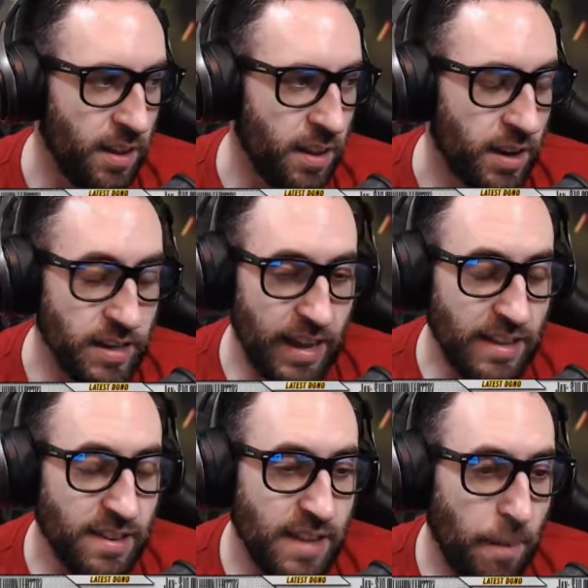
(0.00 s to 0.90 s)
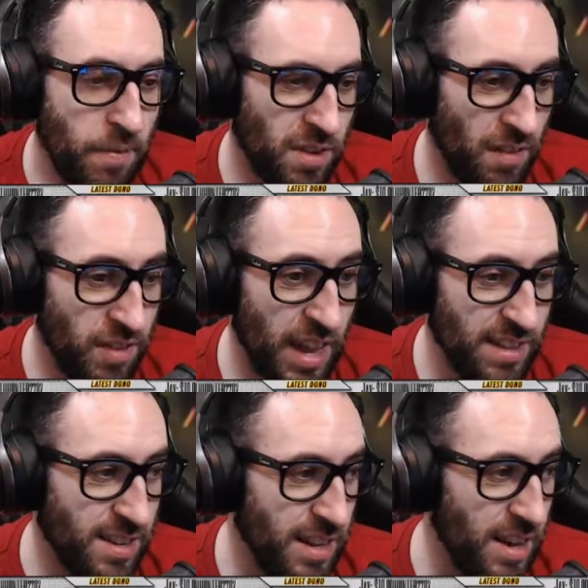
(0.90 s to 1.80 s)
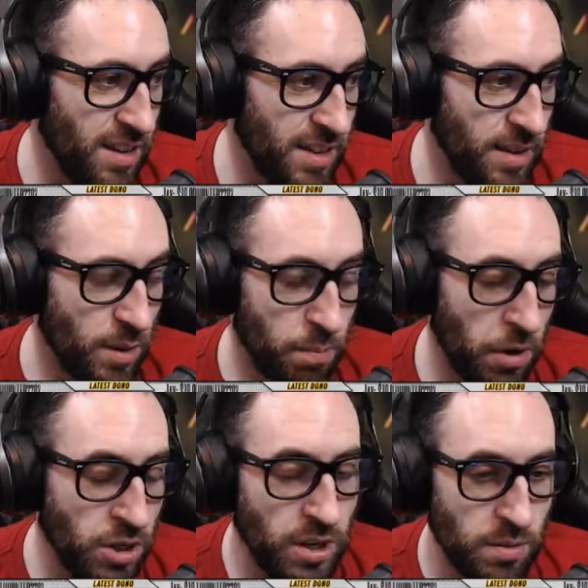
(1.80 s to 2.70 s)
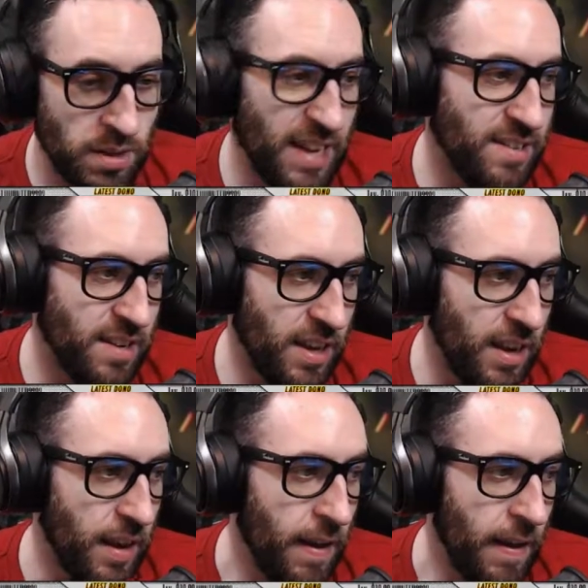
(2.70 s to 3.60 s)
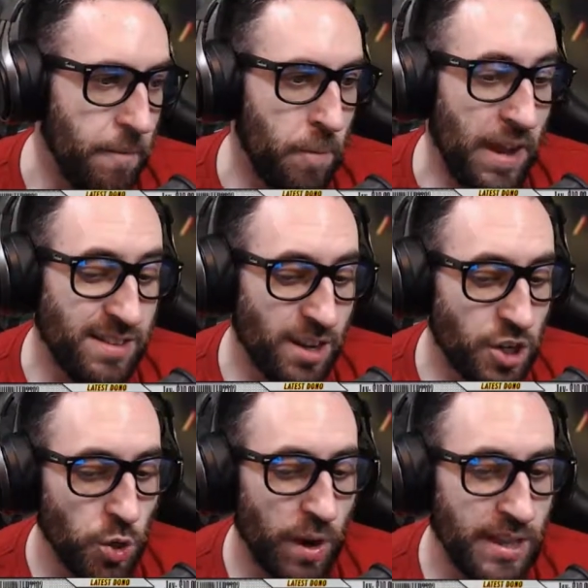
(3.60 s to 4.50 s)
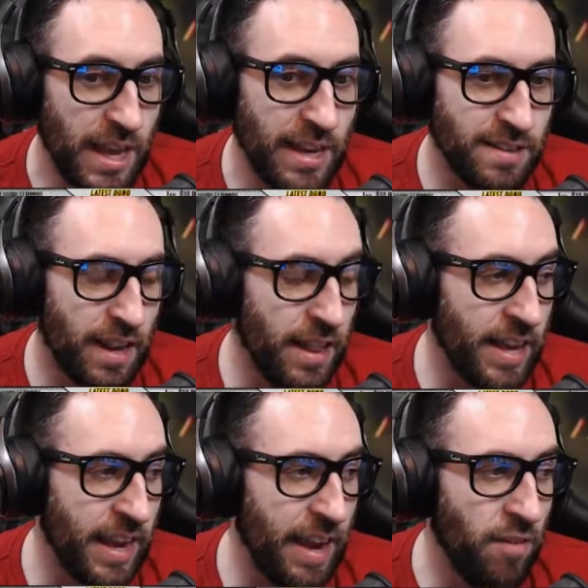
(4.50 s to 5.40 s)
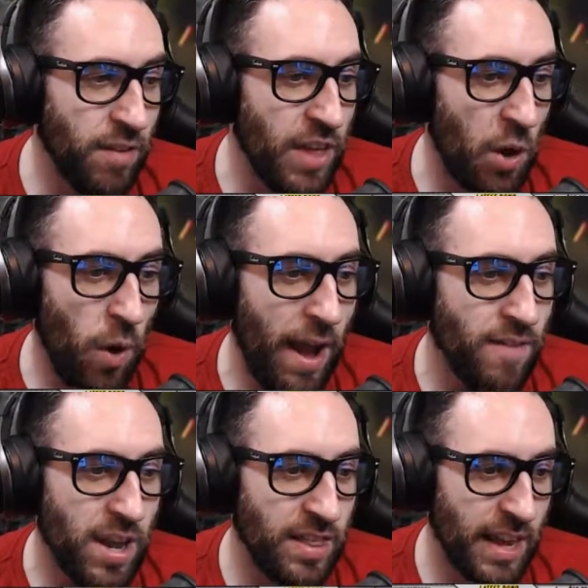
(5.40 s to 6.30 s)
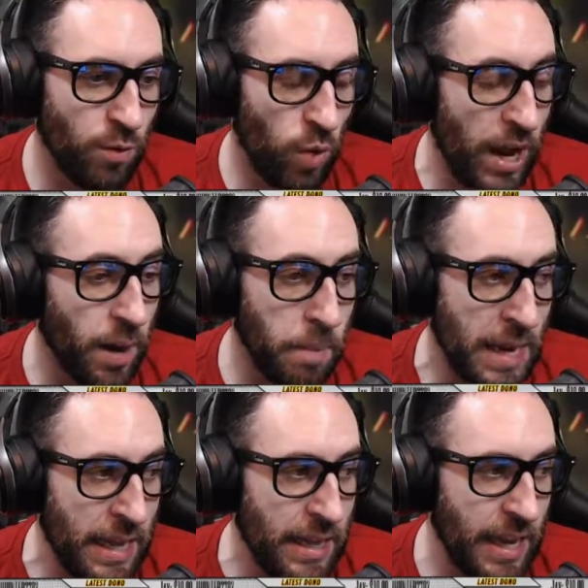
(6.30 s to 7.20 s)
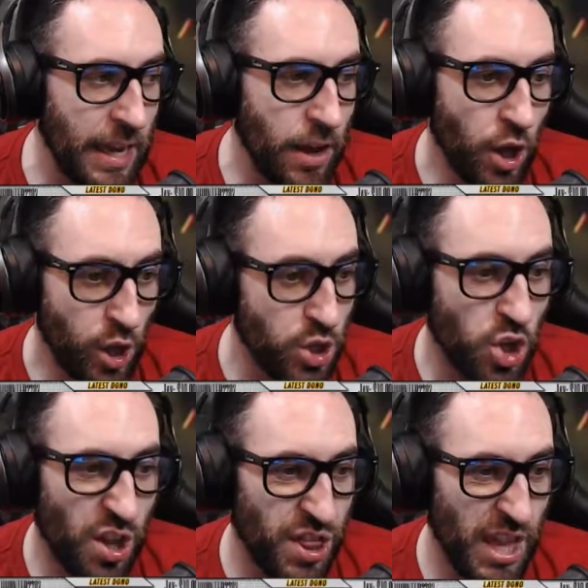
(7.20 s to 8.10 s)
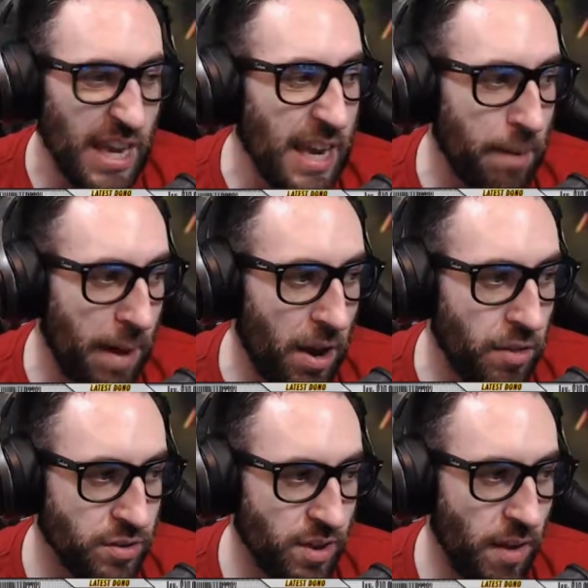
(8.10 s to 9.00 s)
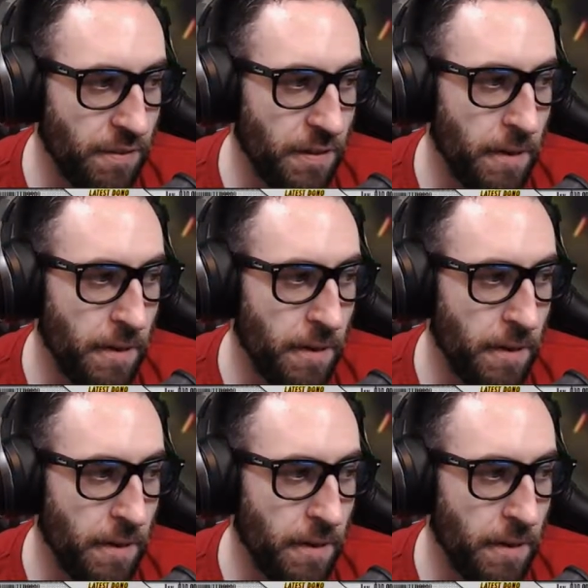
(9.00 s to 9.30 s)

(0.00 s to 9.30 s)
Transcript: because that's the type of stuff Destiny does. That's what Bungie does with Destiny, and it's such a great thing, because like even if they don't have anything like immediately, you start thinking about other stuff.